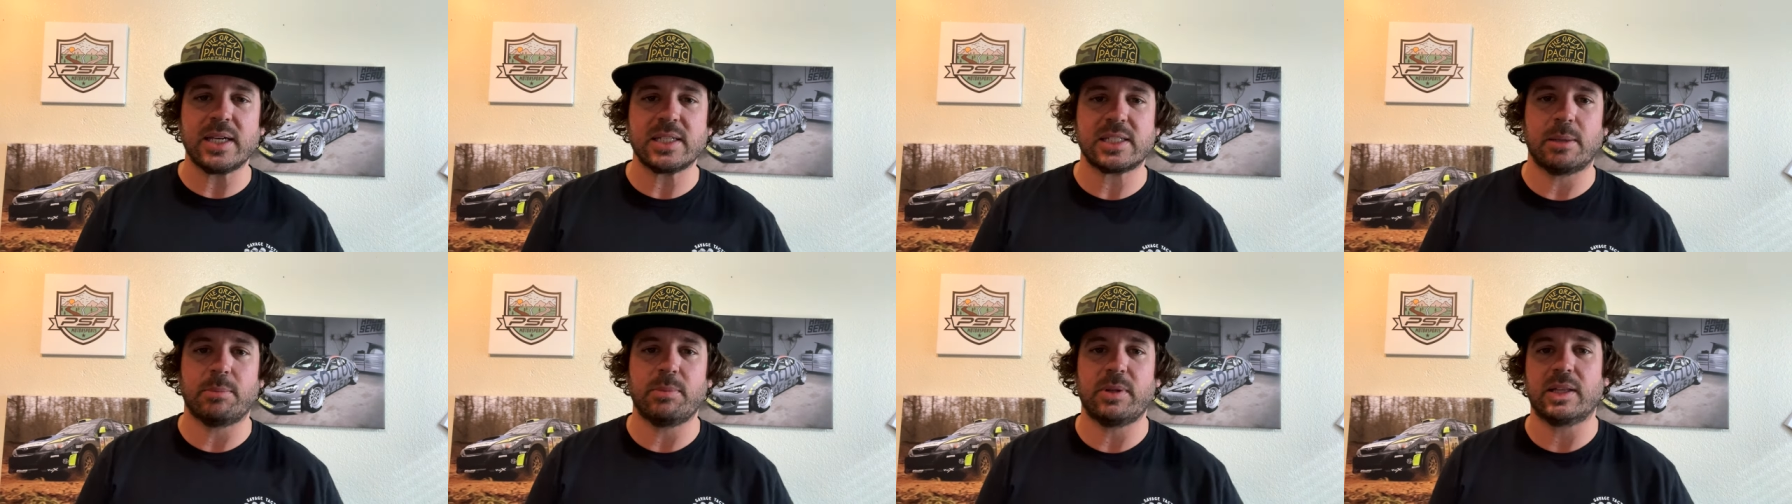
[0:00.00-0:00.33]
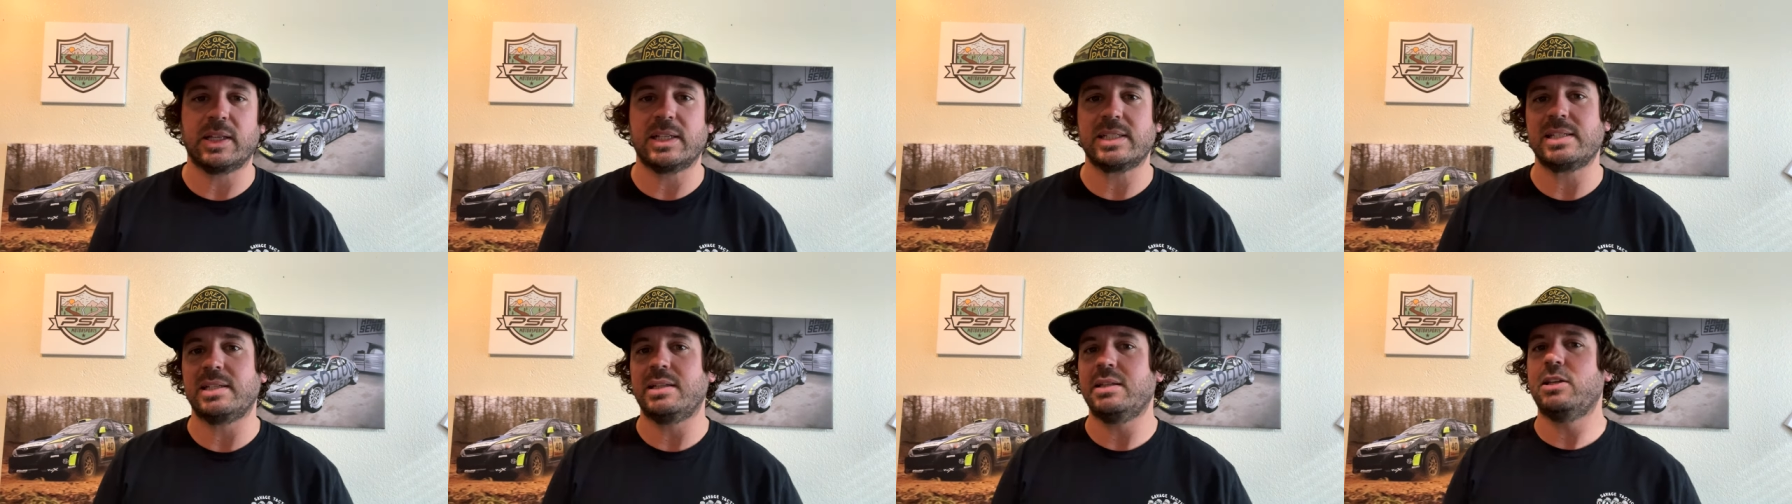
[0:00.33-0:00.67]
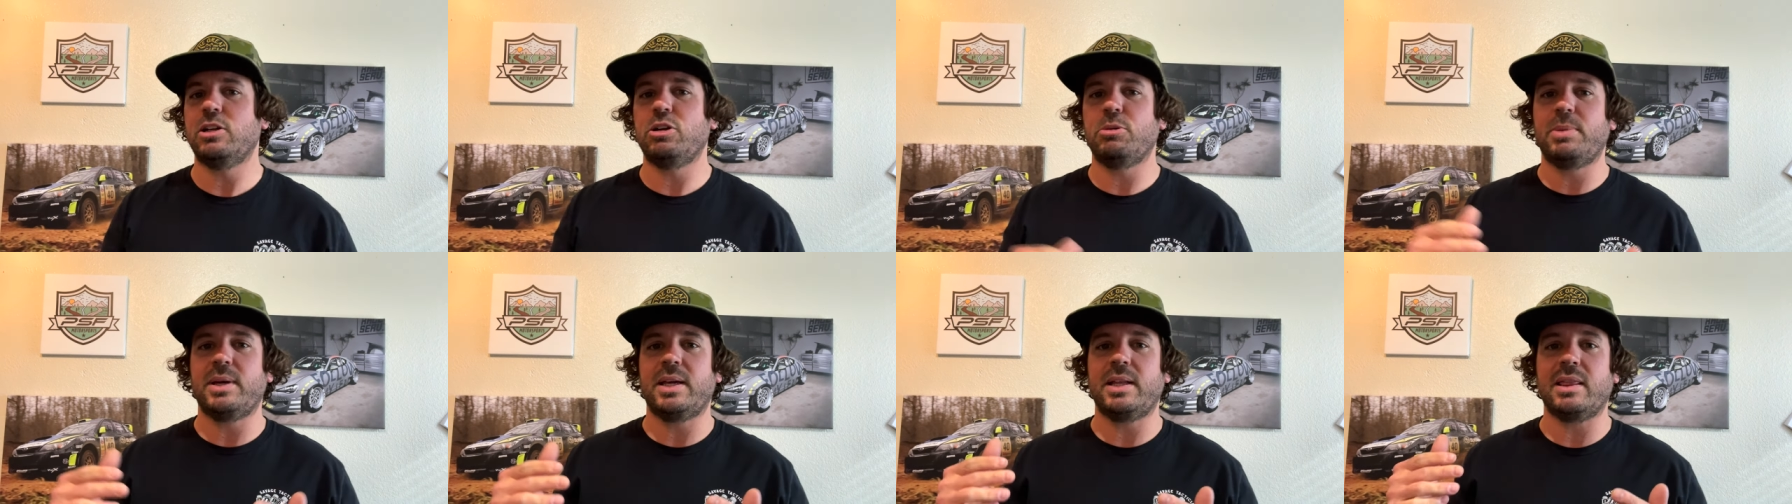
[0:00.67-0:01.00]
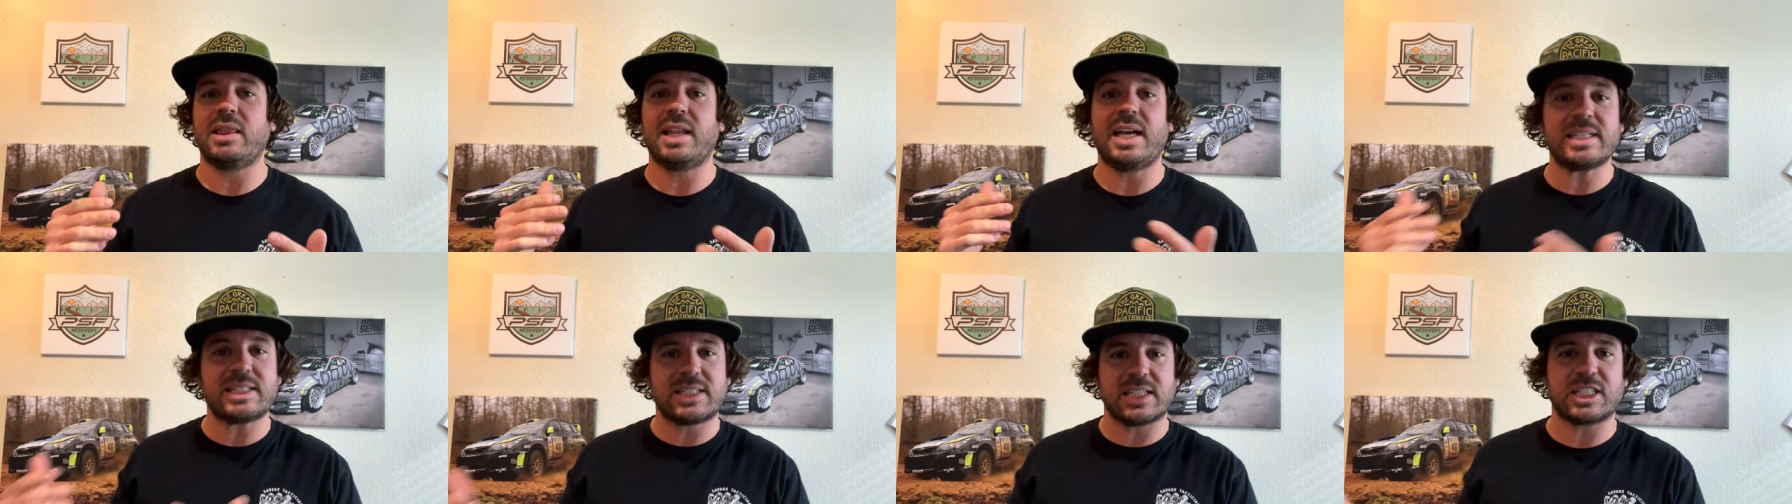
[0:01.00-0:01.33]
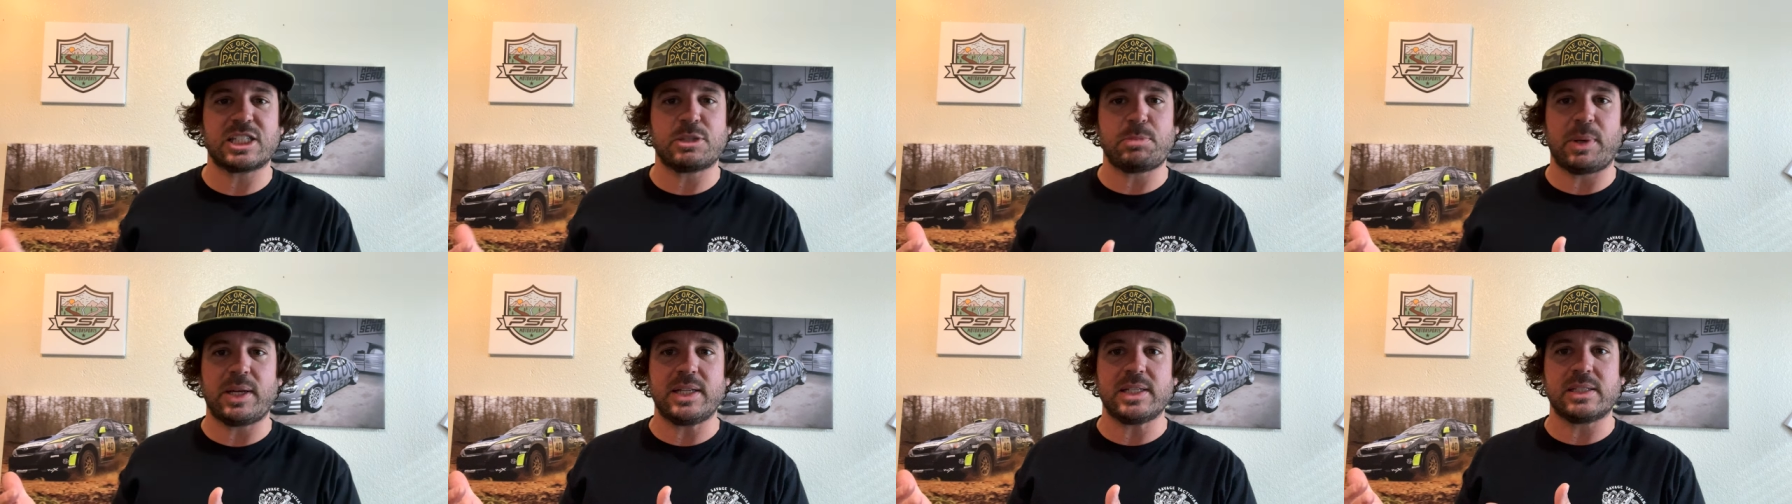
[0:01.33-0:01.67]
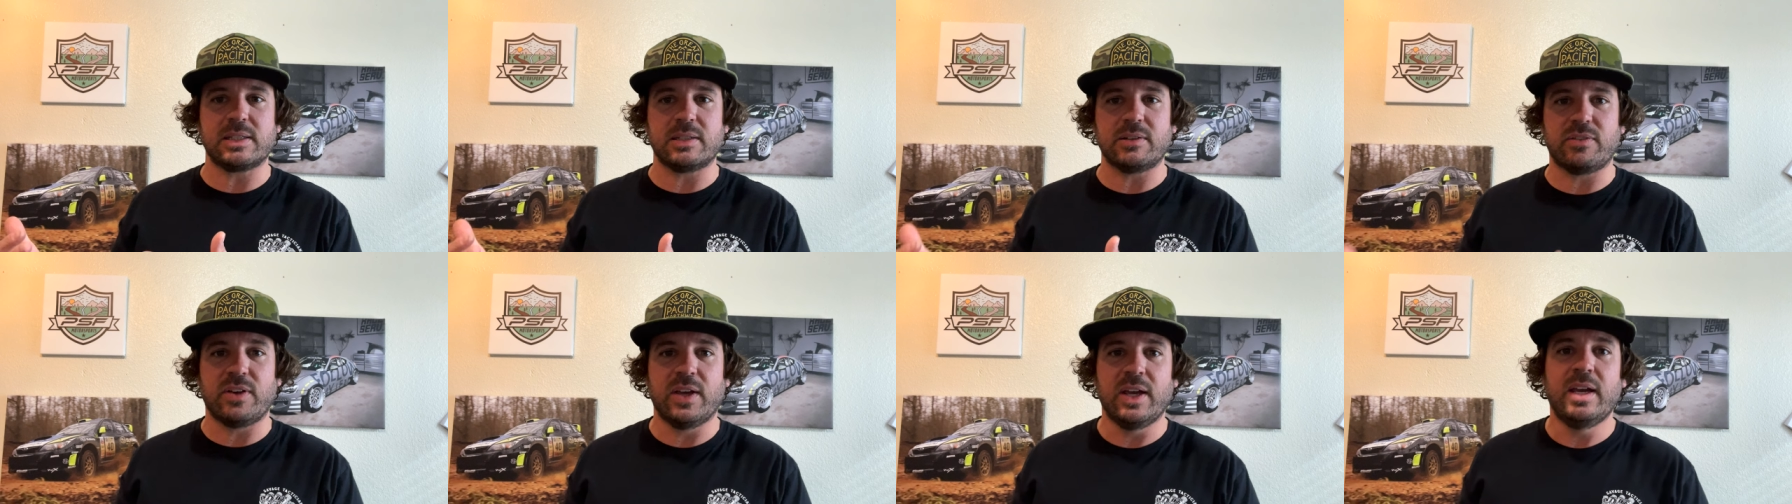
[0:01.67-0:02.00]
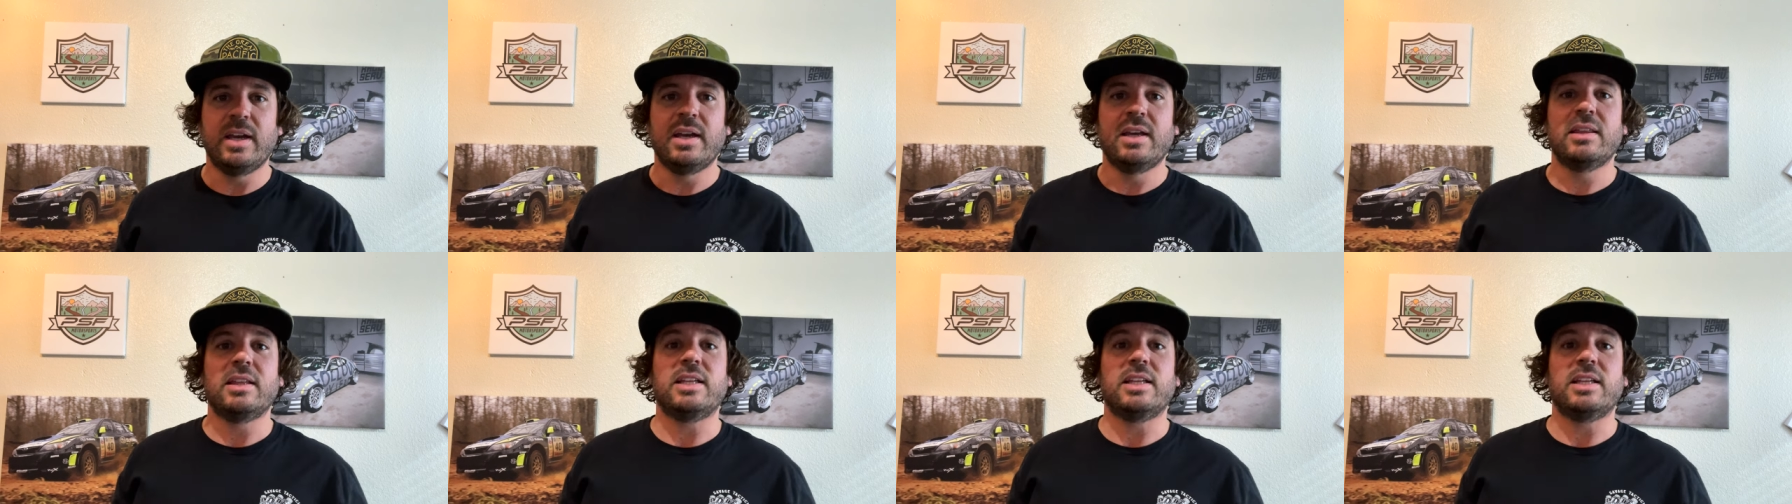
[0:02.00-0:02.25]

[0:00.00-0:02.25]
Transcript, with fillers: something that's a little bit less expensive